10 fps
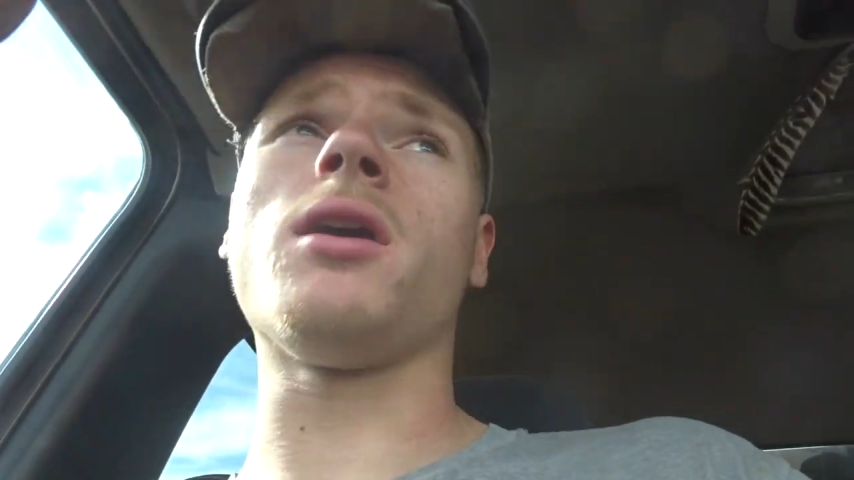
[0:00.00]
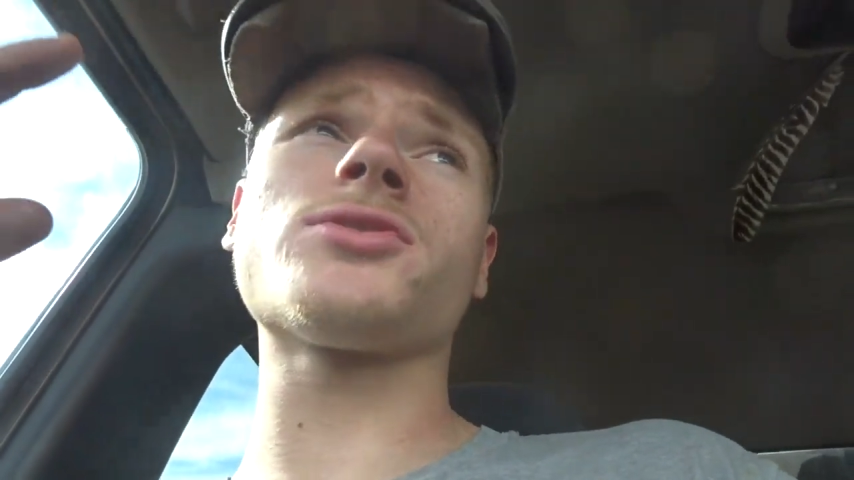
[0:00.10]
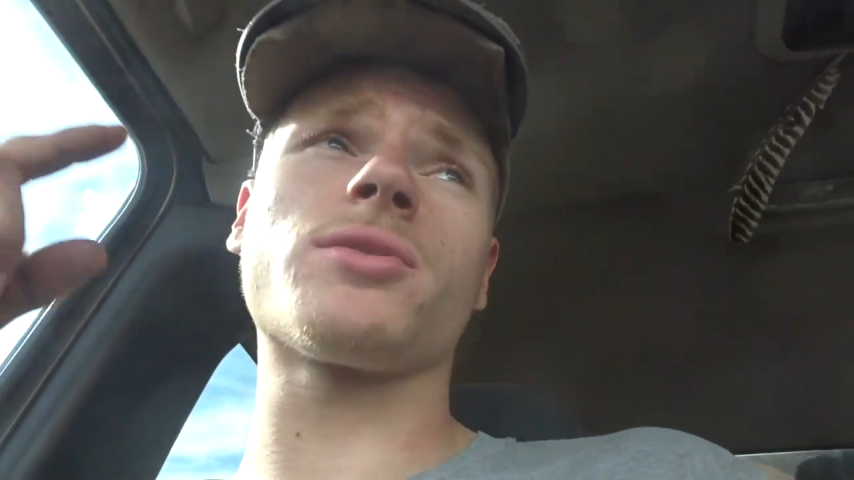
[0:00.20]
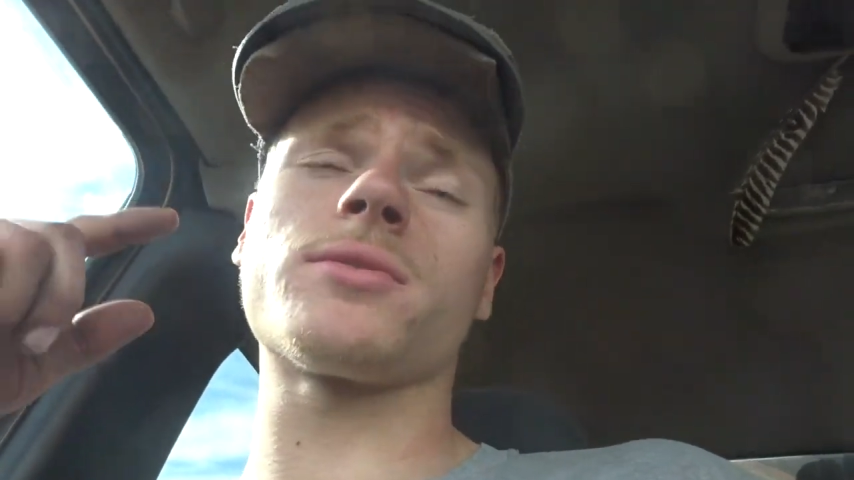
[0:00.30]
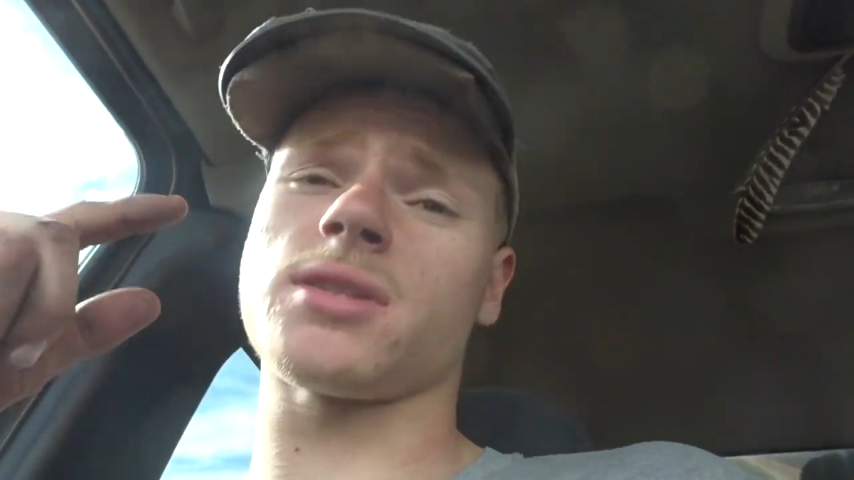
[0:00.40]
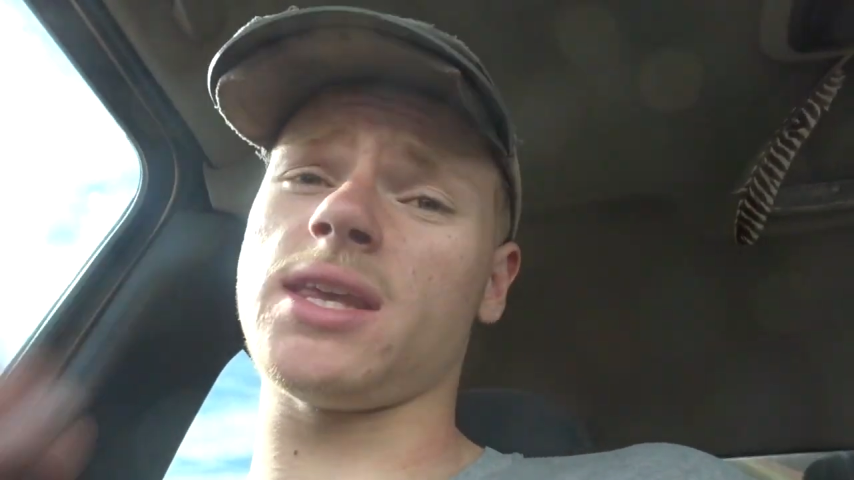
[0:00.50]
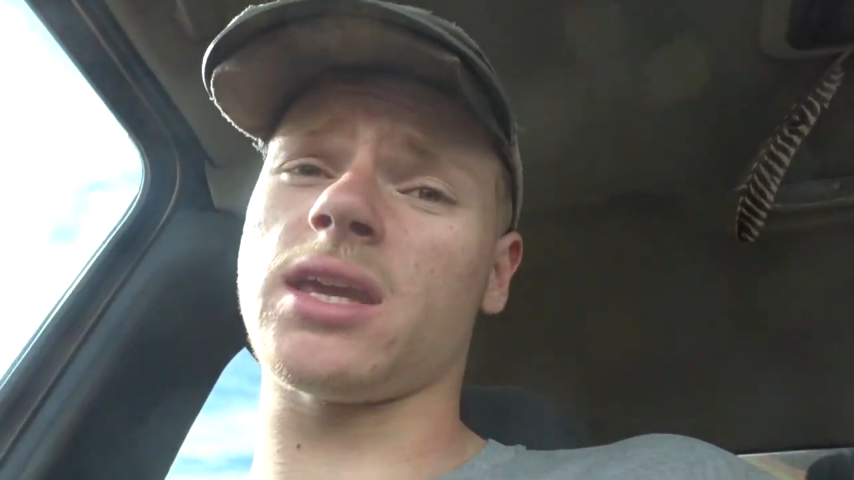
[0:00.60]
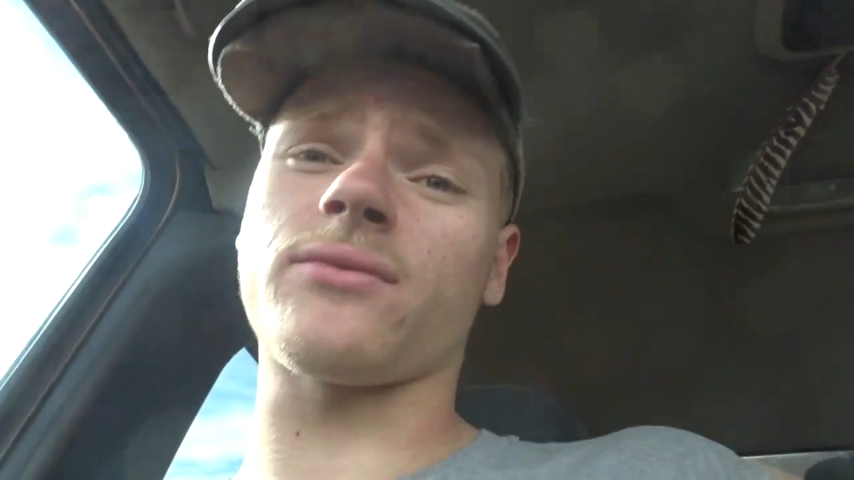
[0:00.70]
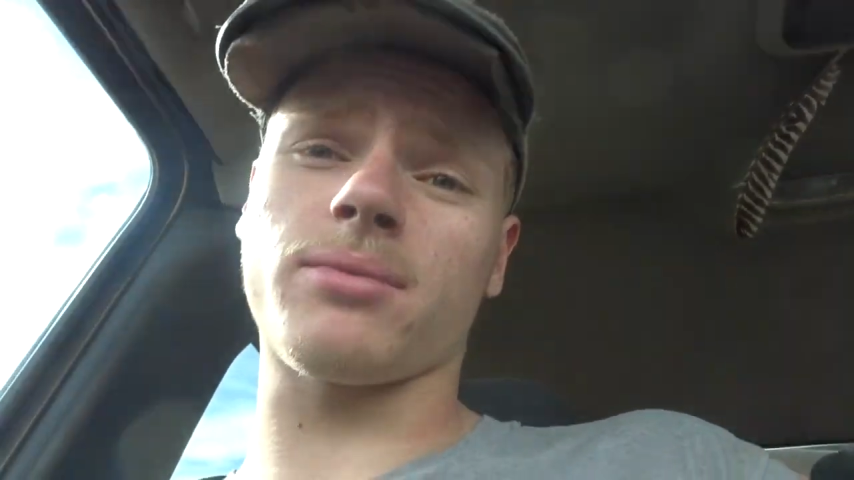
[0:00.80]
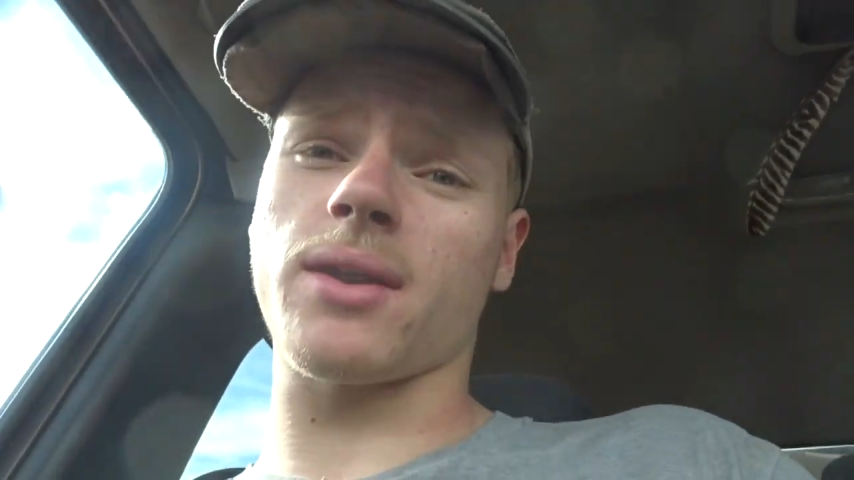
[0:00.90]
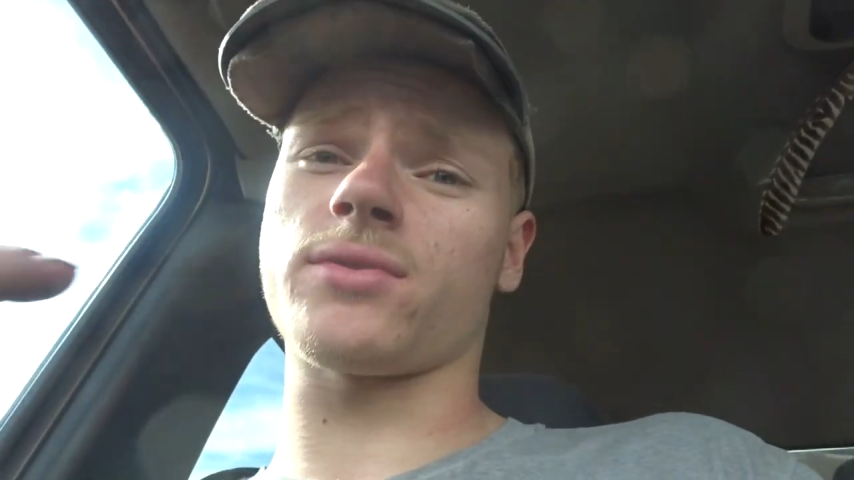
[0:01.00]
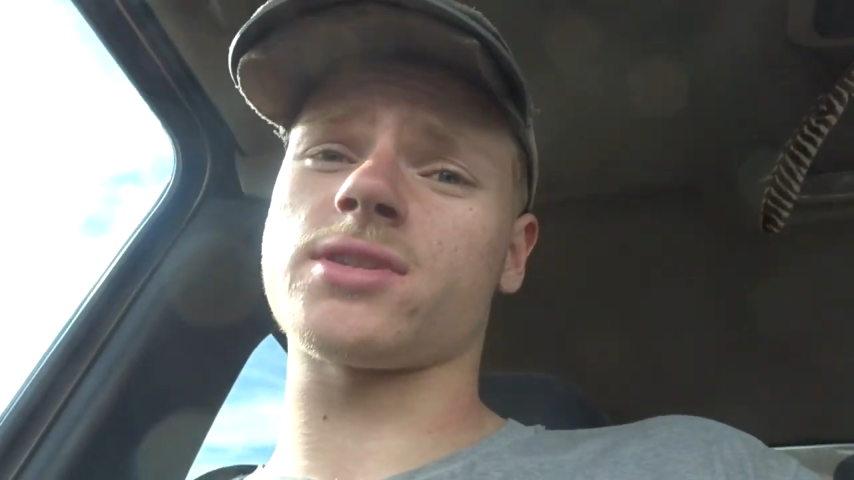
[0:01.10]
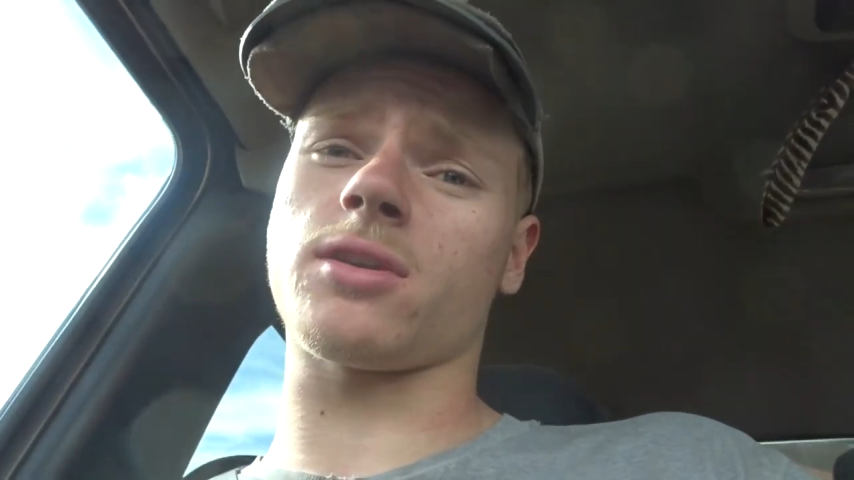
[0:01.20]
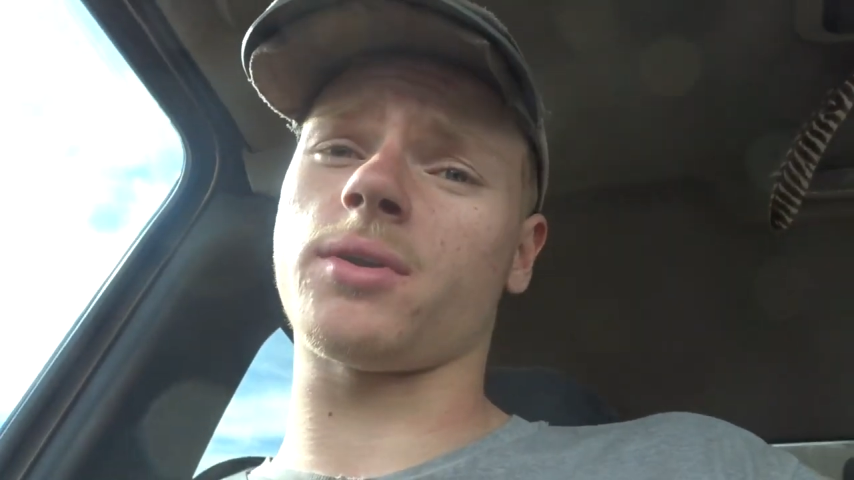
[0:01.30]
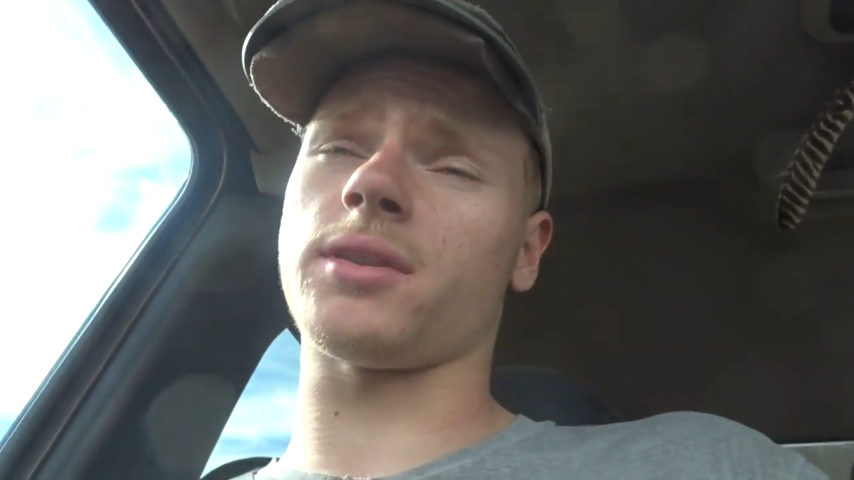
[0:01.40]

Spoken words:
Also, it was leaking from every single